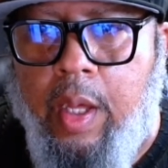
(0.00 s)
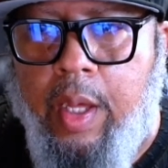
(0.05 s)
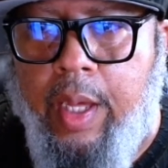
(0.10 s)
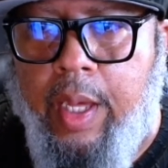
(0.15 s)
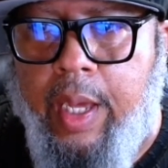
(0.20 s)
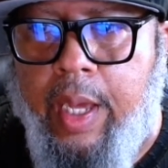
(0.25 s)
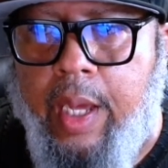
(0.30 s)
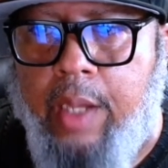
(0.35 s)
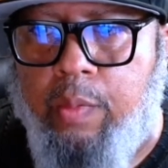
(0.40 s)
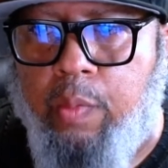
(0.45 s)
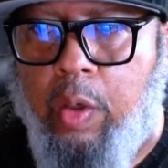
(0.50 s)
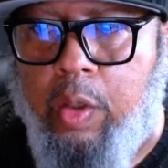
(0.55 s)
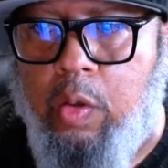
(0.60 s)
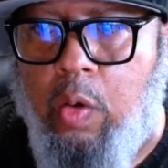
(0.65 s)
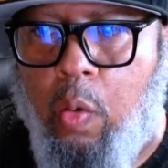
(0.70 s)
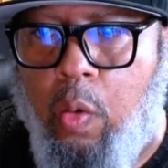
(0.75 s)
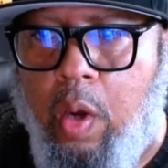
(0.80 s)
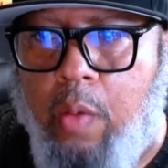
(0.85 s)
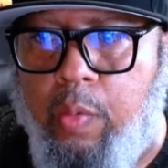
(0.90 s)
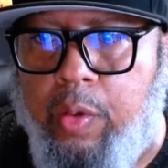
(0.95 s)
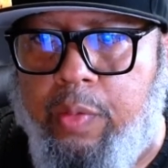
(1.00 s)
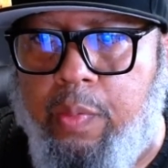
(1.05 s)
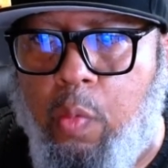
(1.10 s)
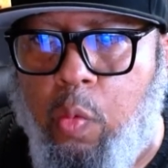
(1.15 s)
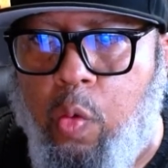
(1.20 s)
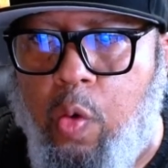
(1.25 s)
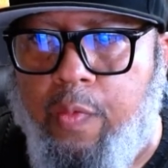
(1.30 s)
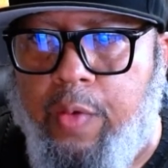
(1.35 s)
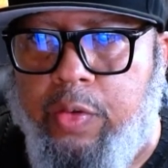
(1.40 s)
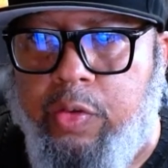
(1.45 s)
and we're going with
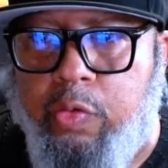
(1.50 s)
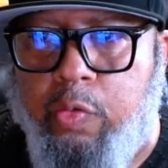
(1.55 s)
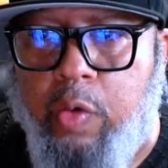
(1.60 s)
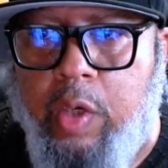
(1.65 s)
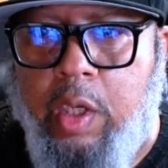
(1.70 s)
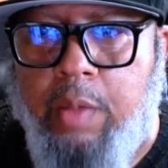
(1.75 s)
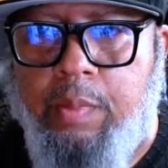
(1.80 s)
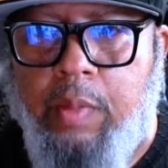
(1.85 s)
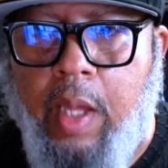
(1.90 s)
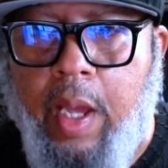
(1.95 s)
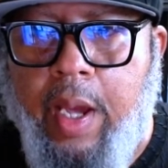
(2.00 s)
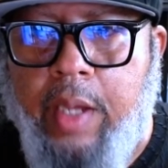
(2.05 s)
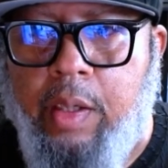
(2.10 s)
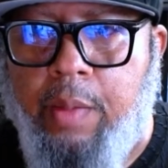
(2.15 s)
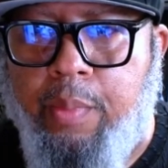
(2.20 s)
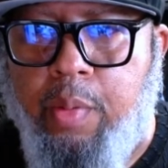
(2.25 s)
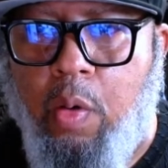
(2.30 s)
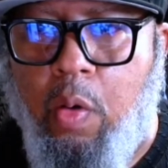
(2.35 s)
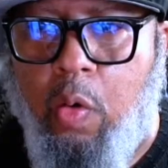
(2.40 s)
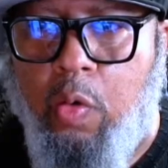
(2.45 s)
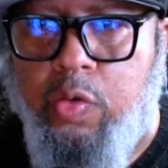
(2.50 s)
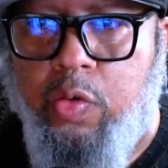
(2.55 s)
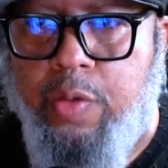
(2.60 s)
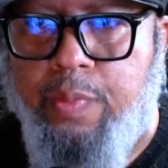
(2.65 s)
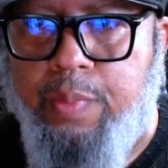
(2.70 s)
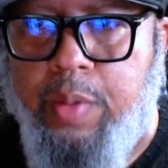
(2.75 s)
more of a streamlined approach